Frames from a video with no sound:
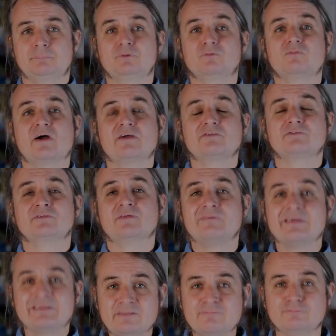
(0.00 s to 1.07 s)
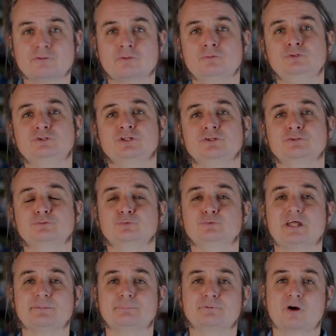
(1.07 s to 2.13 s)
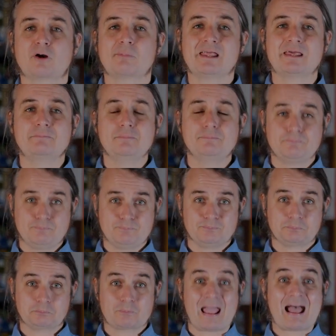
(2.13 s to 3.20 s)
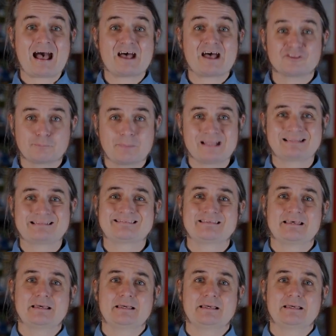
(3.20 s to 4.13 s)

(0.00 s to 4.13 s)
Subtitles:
provides an effective solution to that problem: aspects.